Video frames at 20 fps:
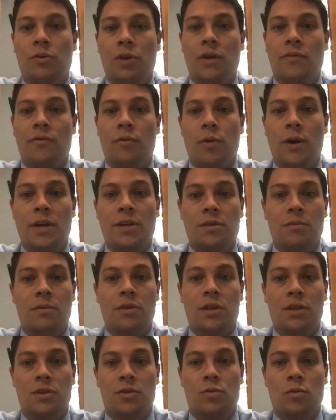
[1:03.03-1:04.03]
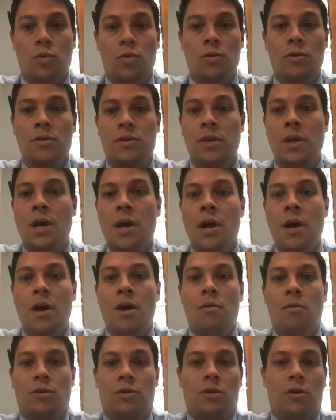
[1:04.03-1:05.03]
give away some of these awards.
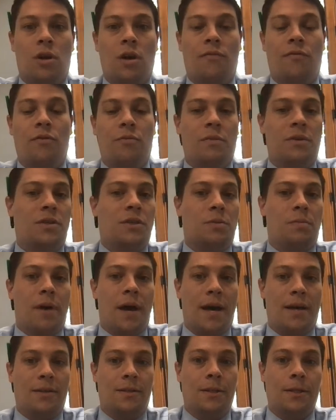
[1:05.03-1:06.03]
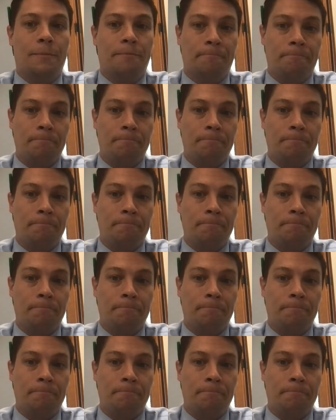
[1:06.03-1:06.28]
We'll start off with Mrs. Passa.